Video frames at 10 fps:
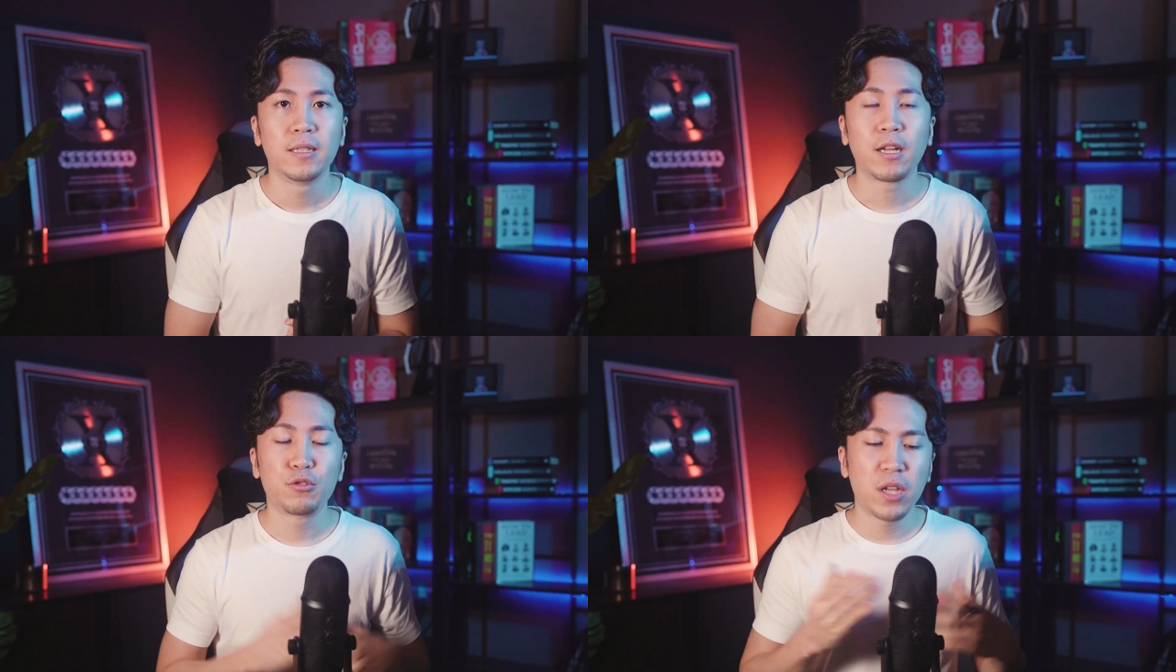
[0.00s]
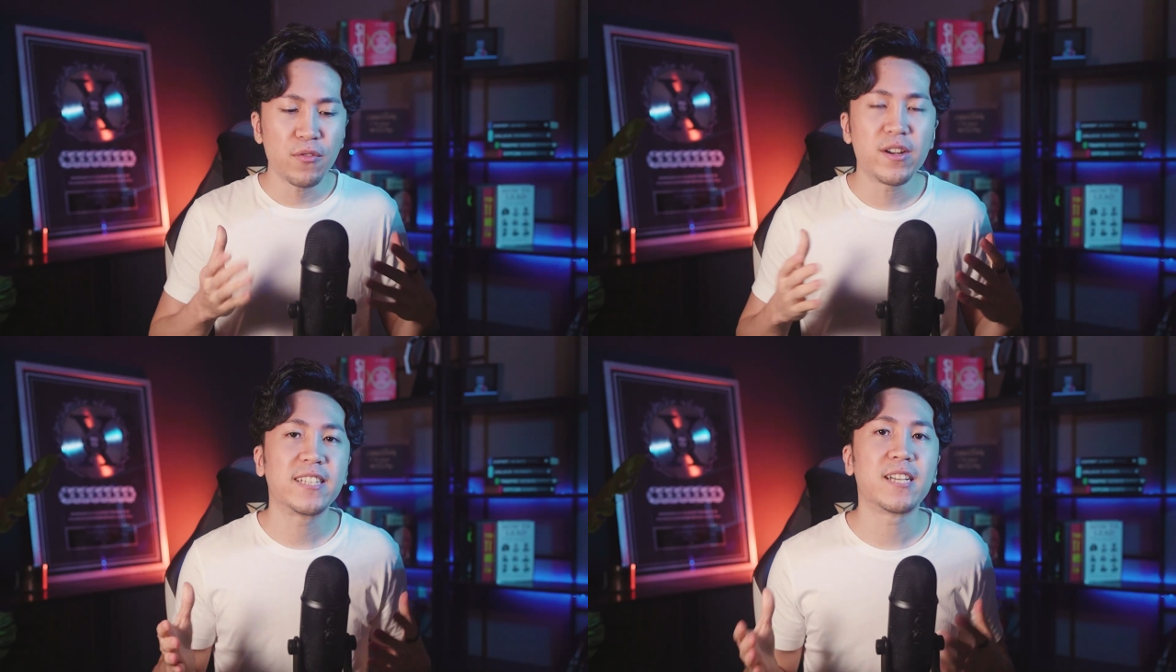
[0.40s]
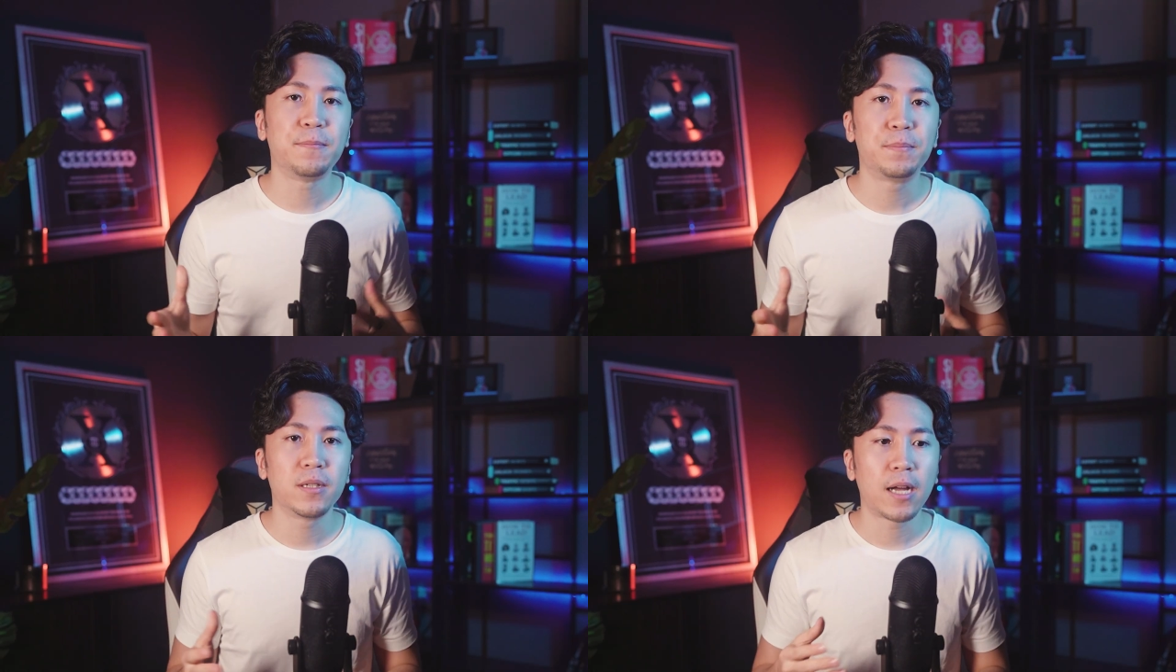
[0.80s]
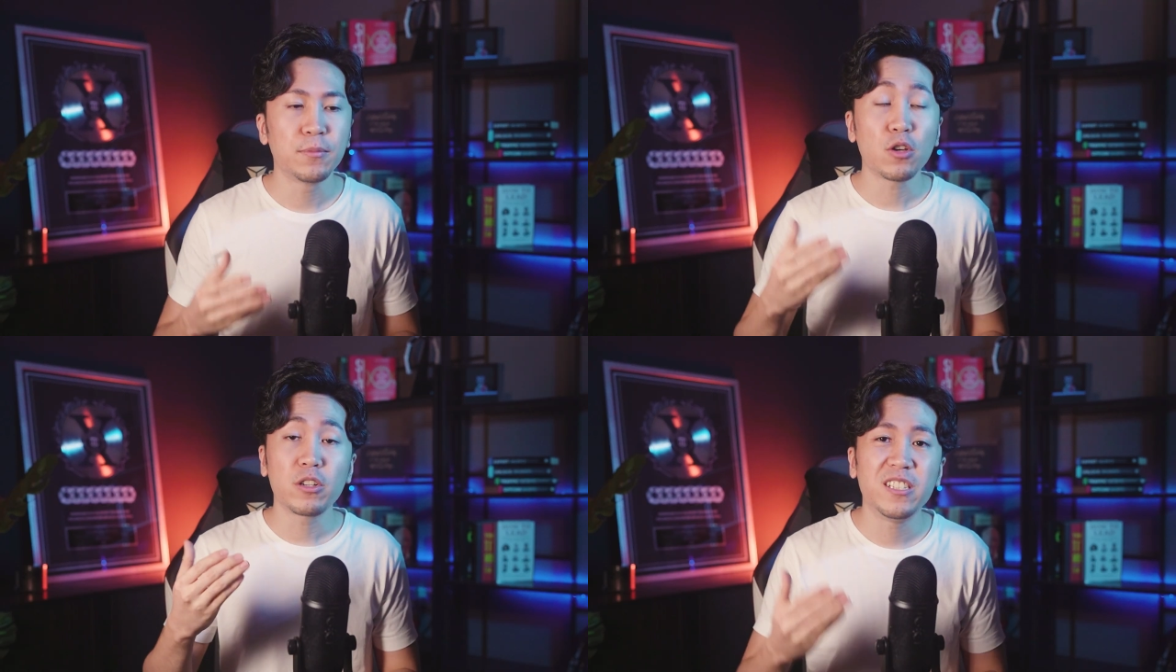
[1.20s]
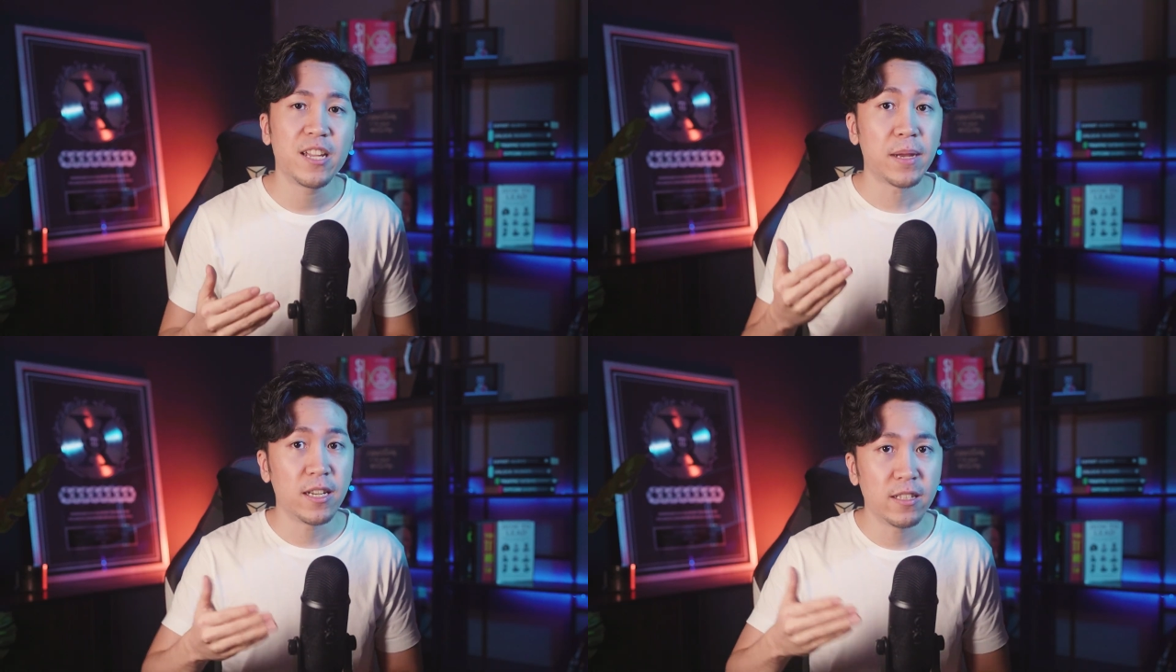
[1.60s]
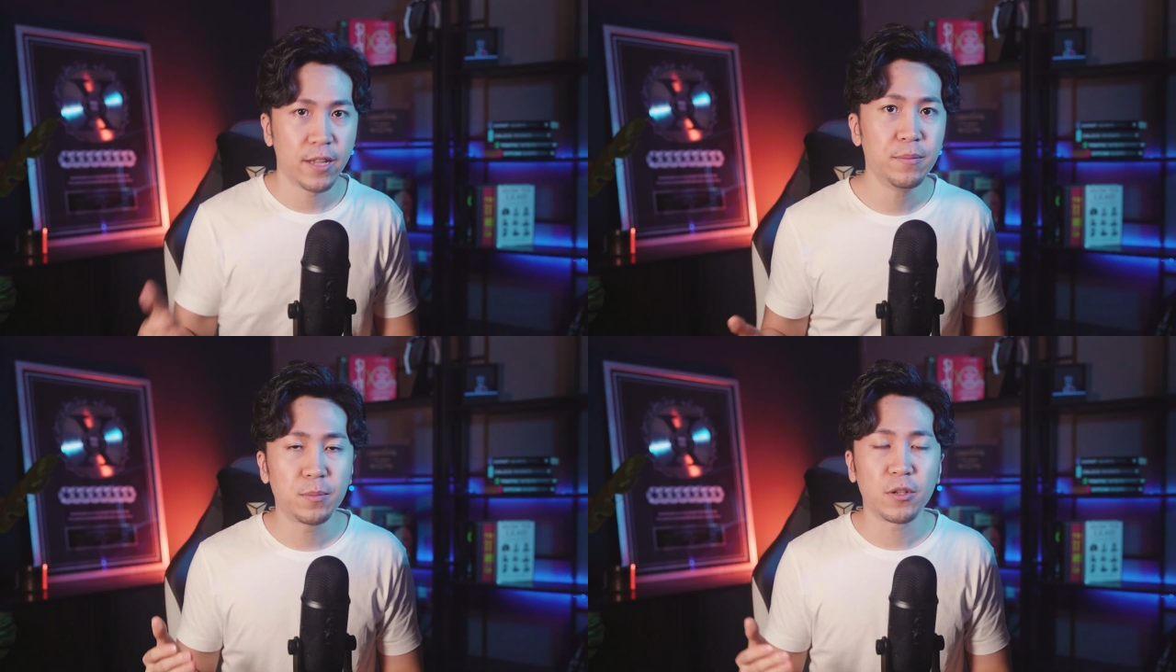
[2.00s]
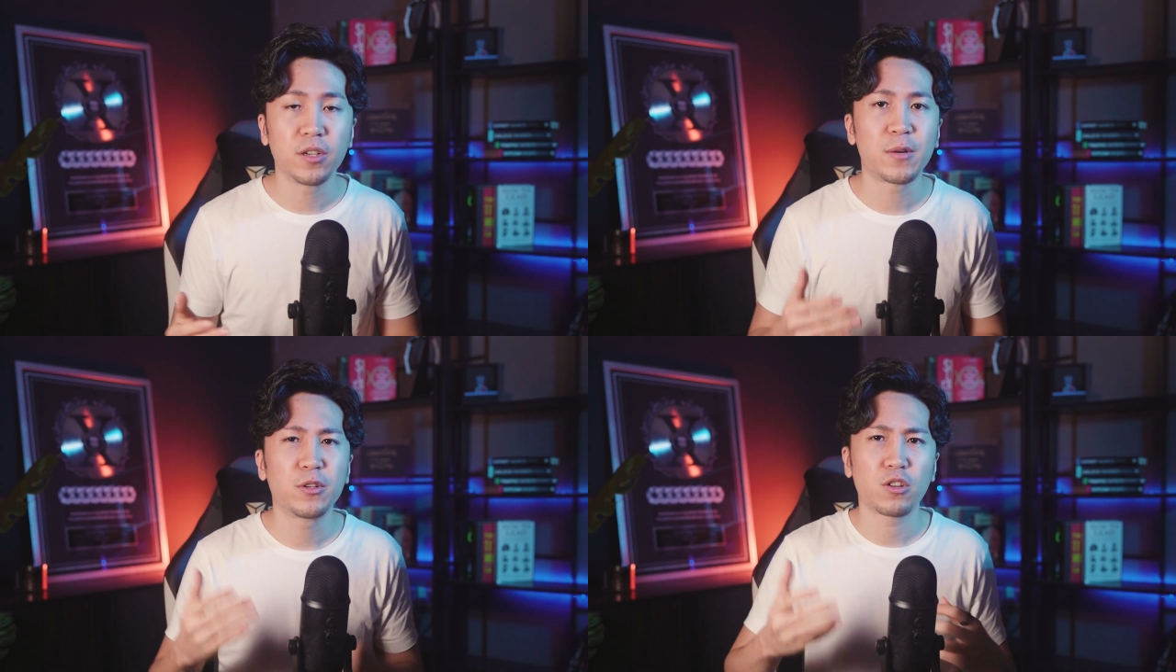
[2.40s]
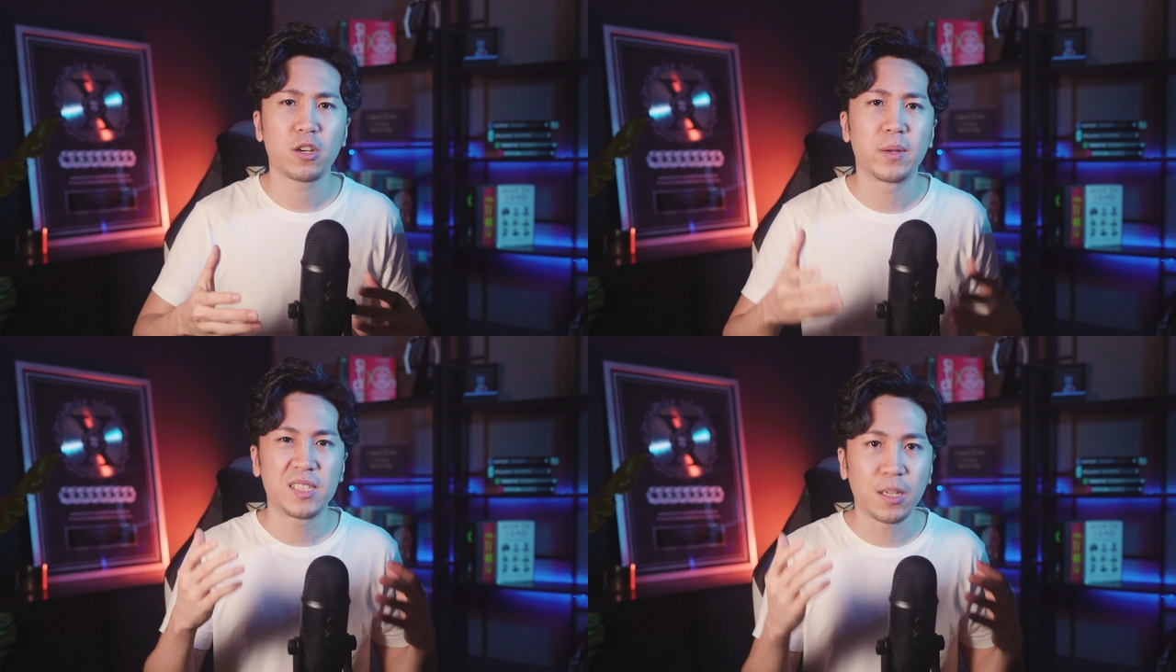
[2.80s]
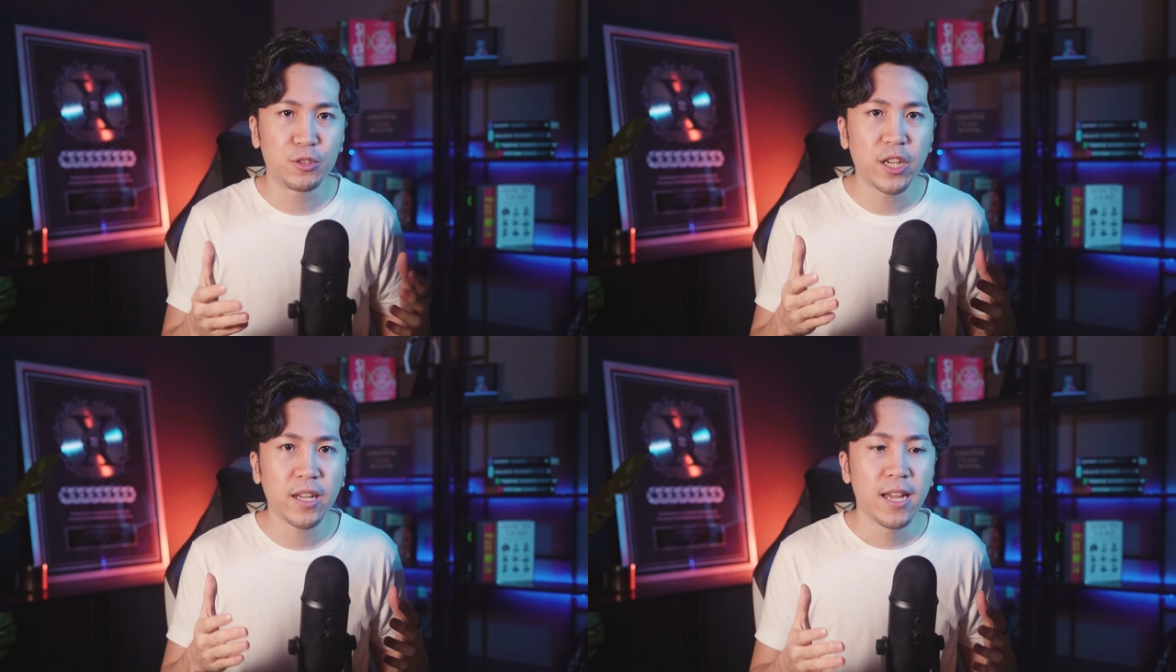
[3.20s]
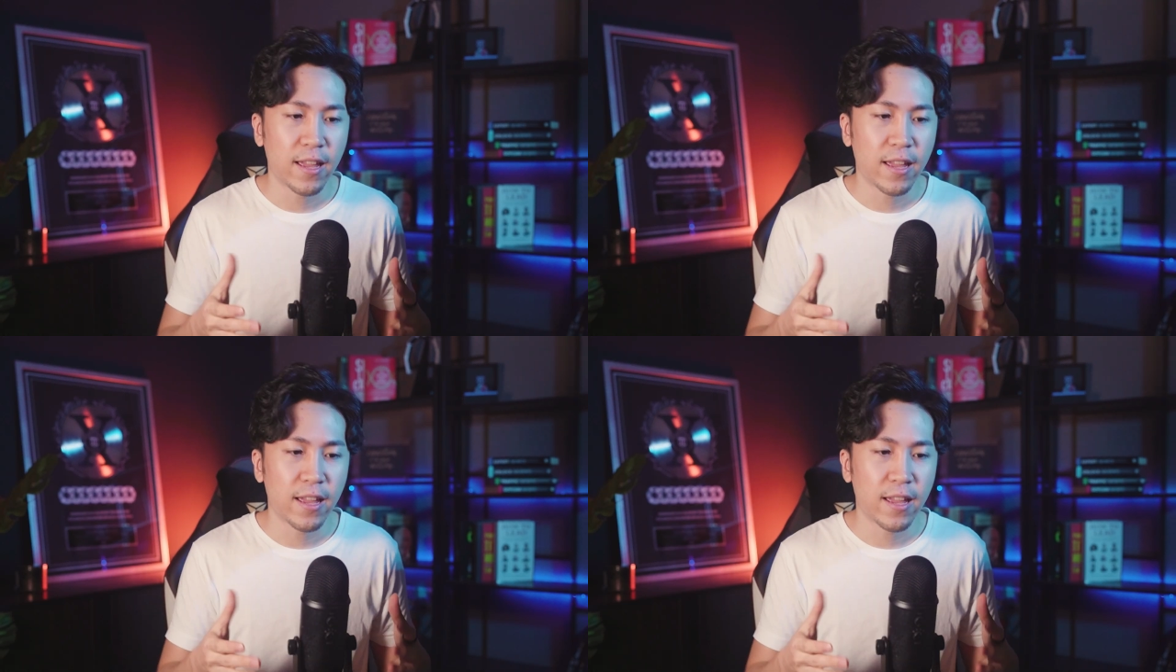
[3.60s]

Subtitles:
Now, to give you an example, I'm not going to name any names because I want to talk about the subject